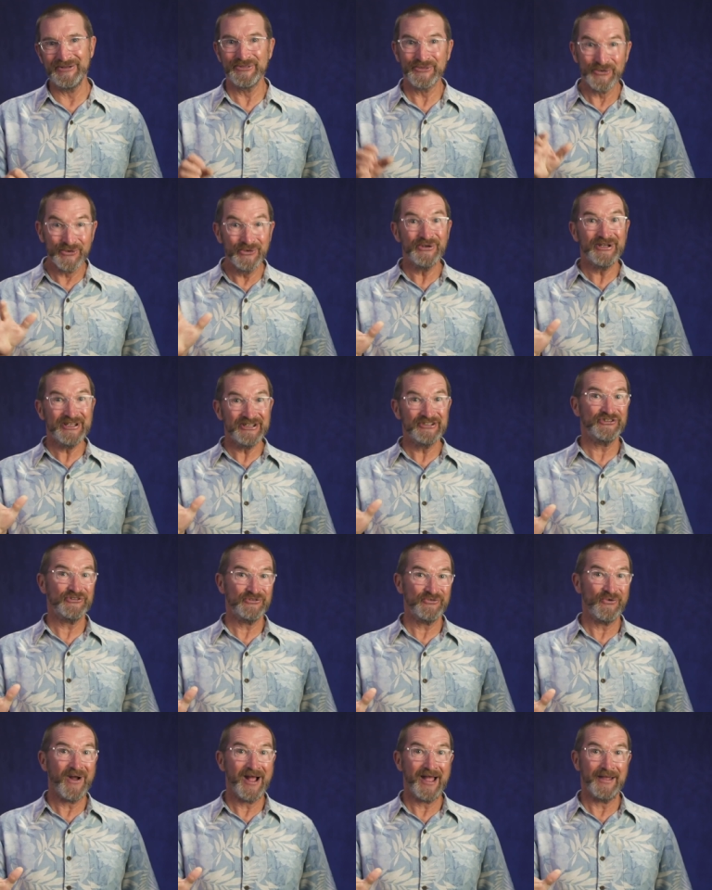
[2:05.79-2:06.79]
Through his
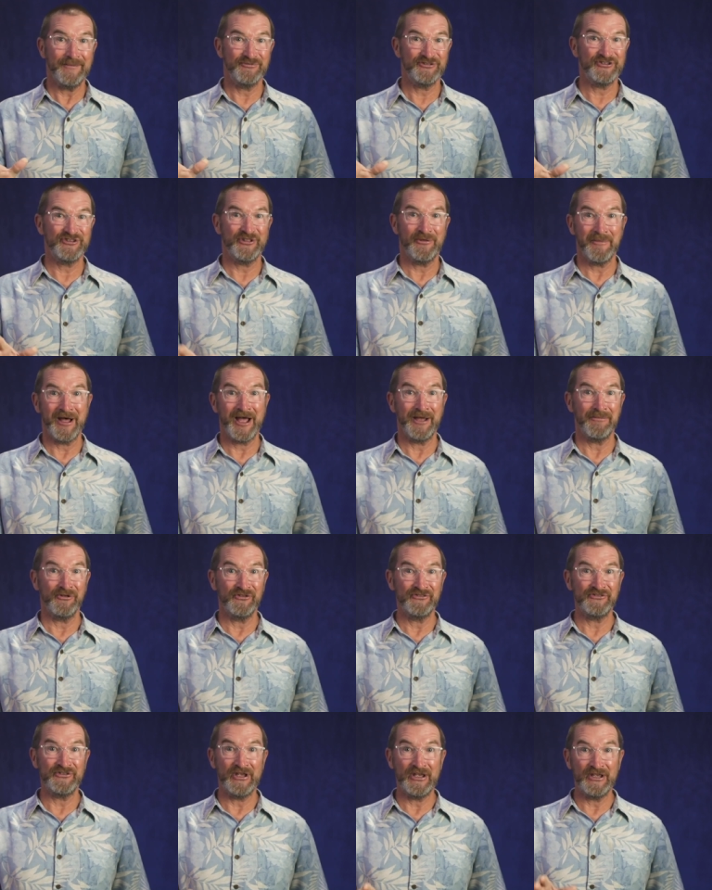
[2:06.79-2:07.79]
stripes, the
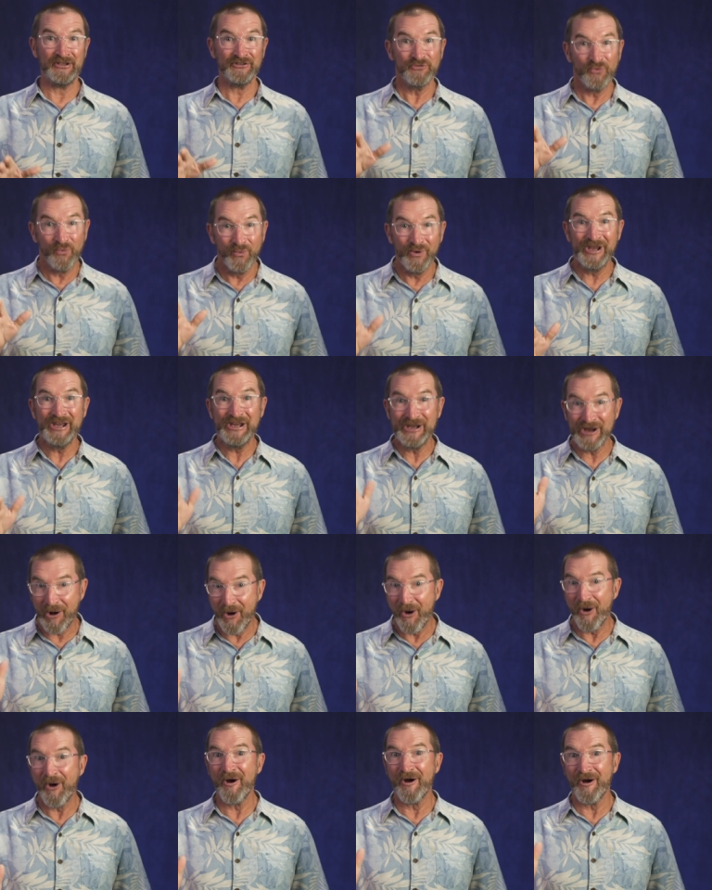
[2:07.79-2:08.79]
Bible says, we
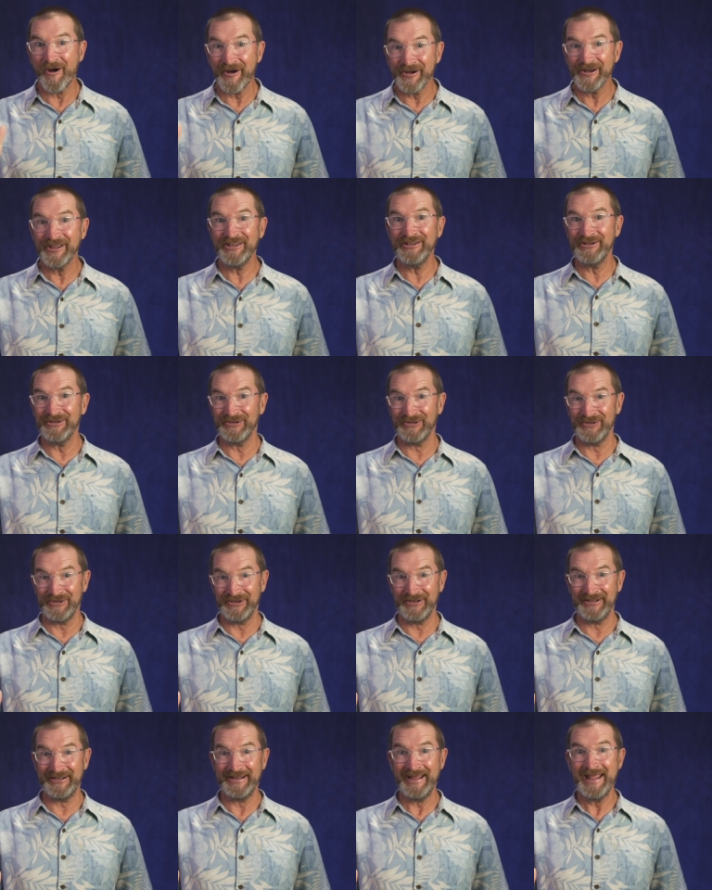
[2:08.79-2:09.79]
are
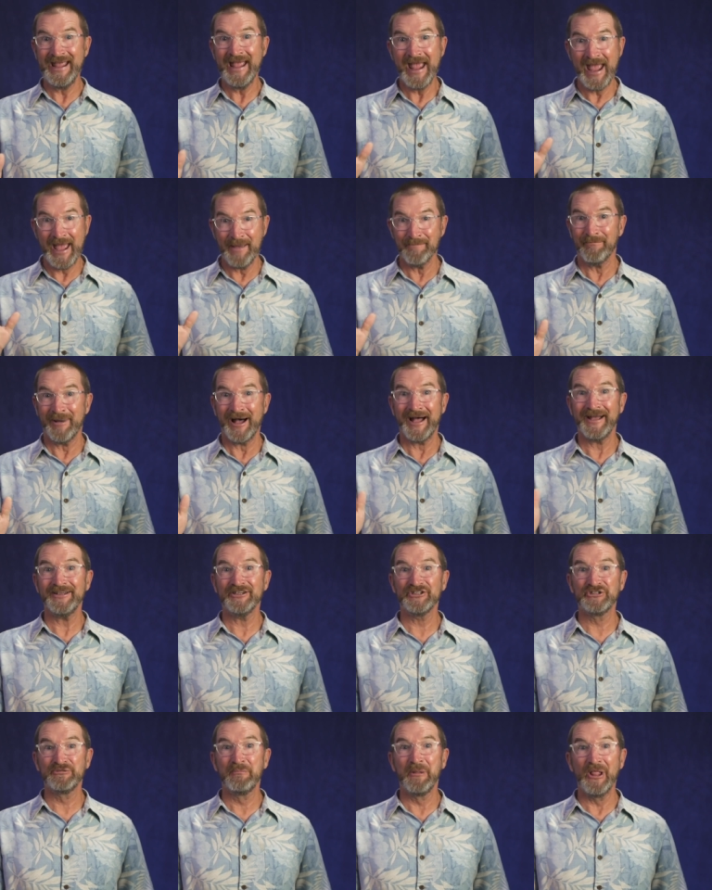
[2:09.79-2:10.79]
healed. And by
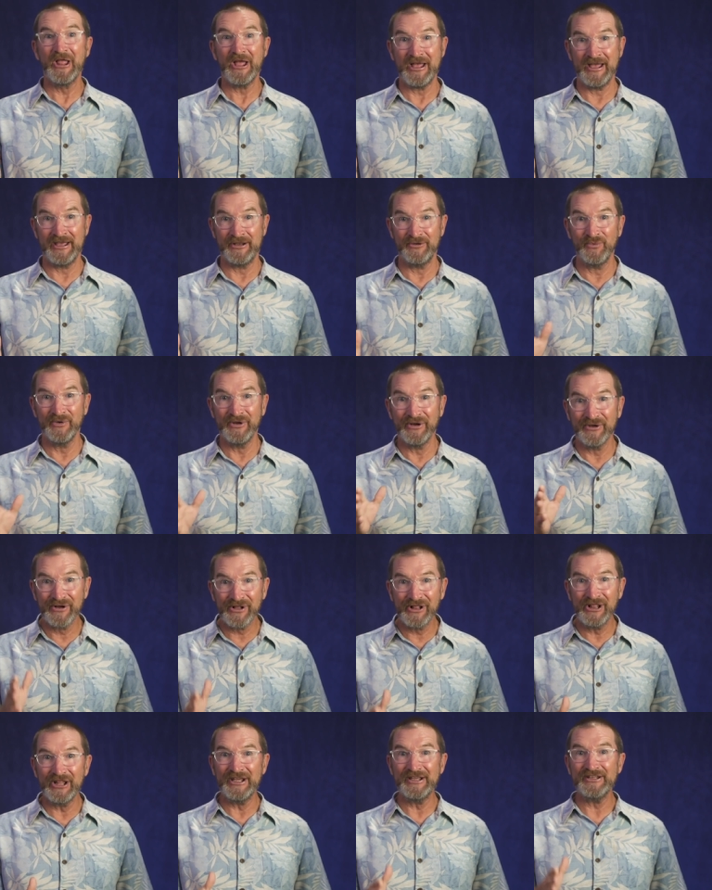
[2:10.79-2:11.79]
his blood, we are
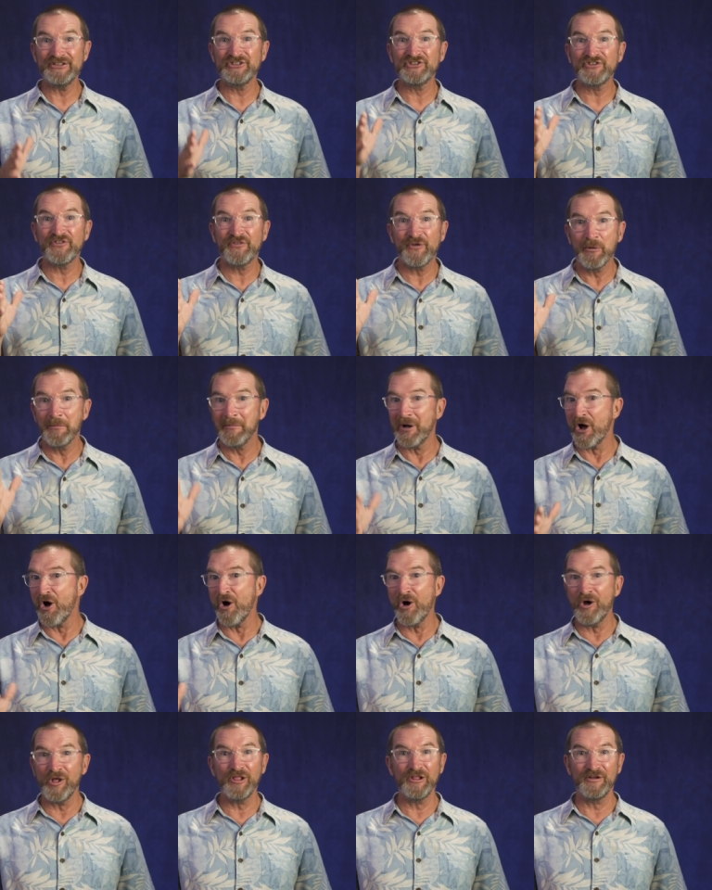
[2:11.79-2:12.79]
cleansed from
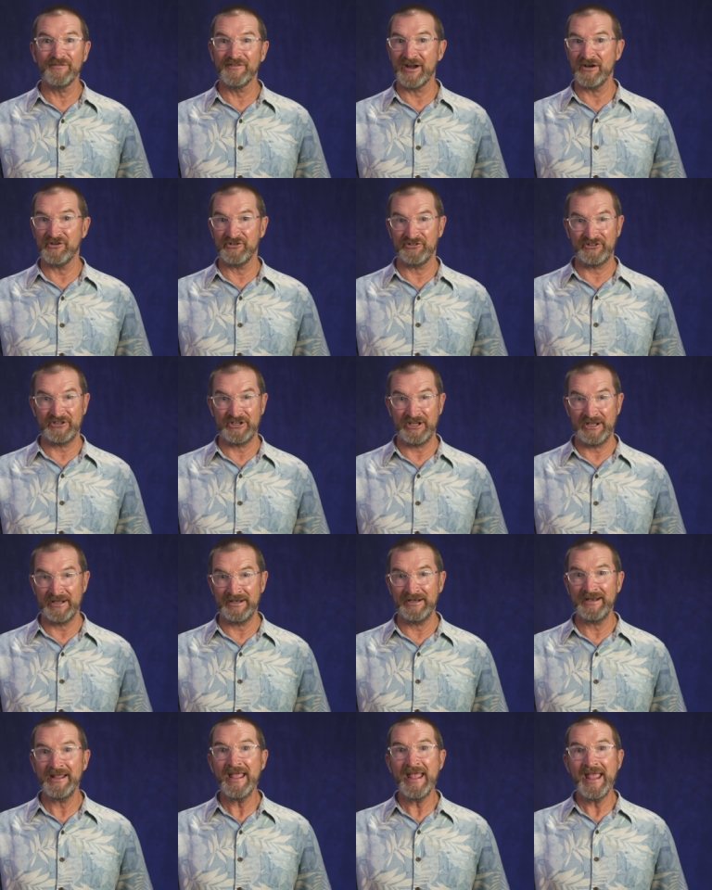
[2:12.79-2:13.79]
all of our
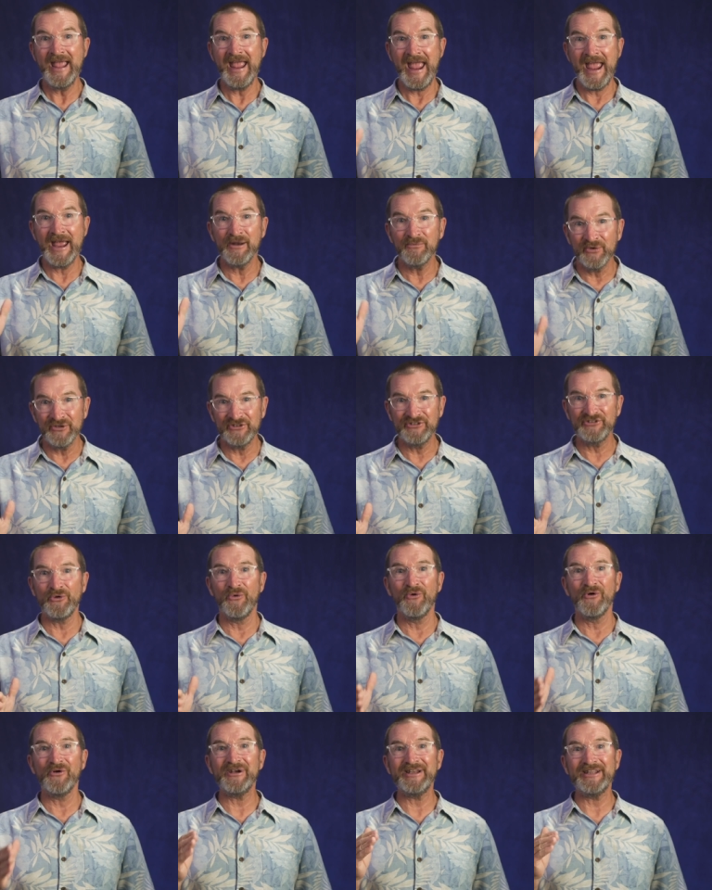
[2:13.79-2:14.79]
sin and
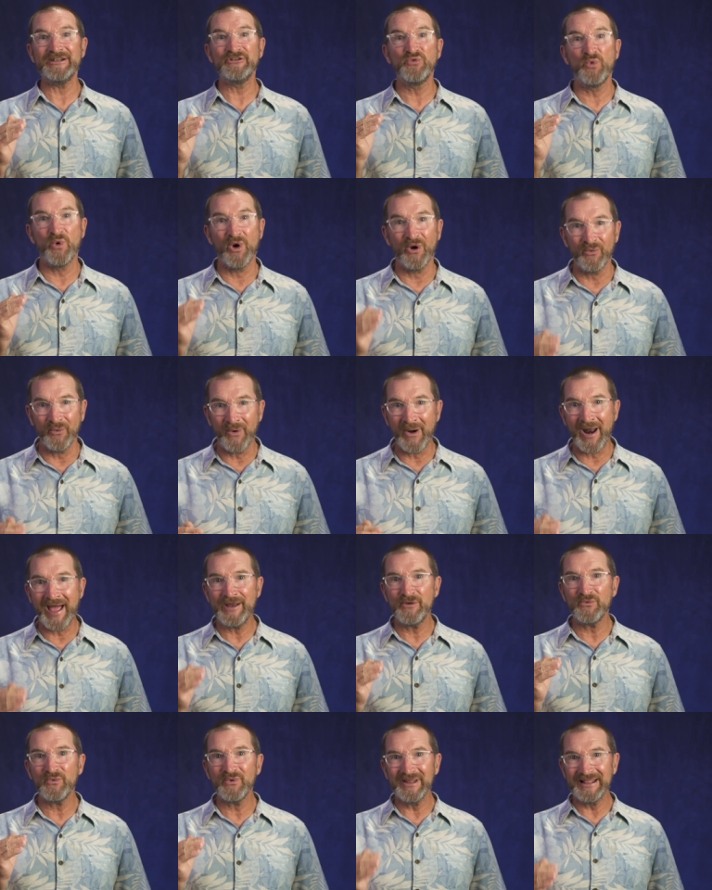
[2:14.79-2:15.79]
restored into a
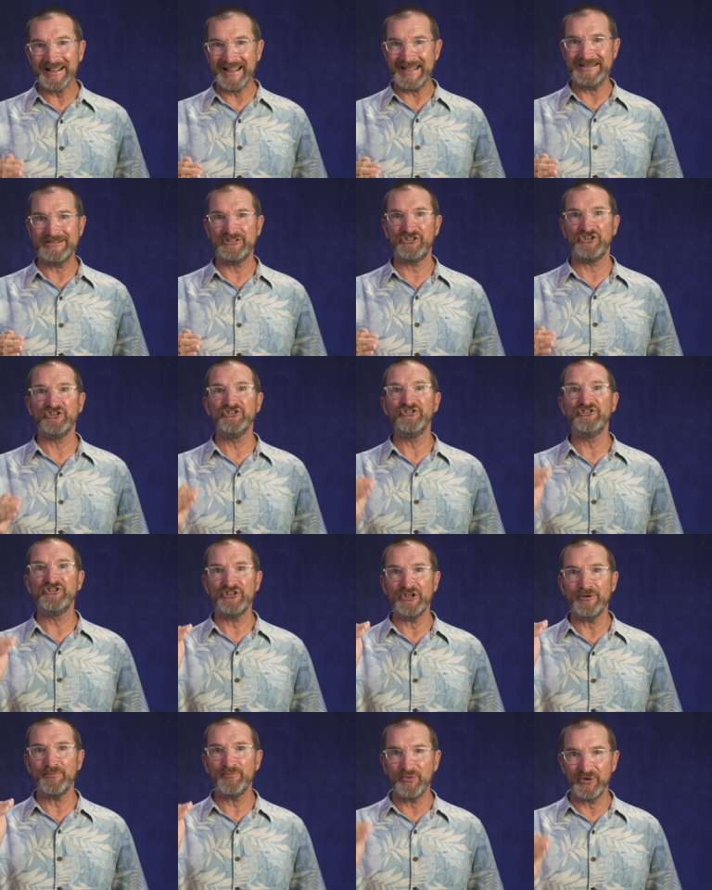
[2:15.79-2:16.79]
right
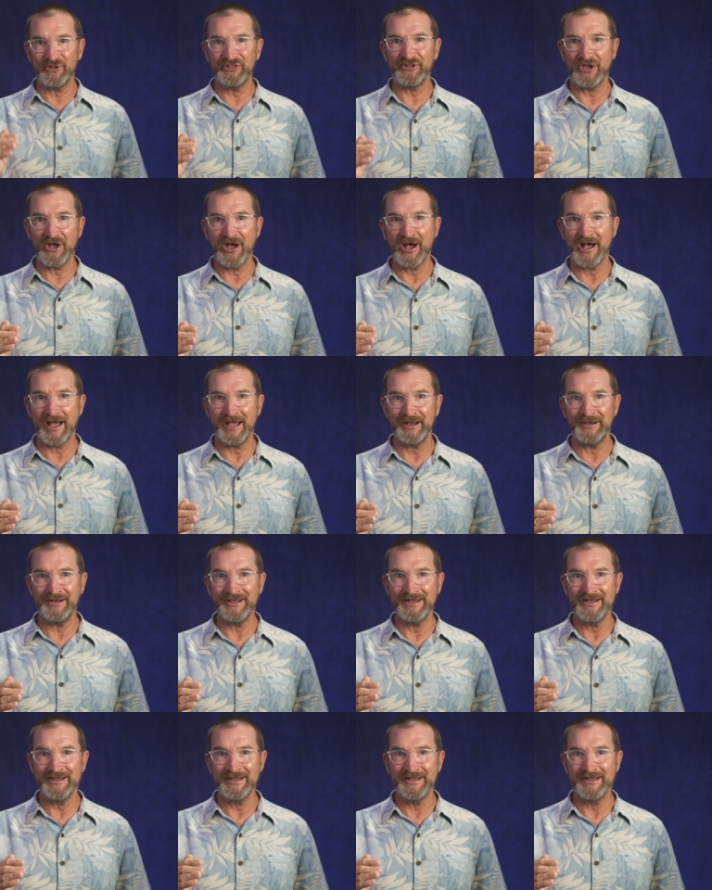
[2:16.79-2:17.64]
relationship with God.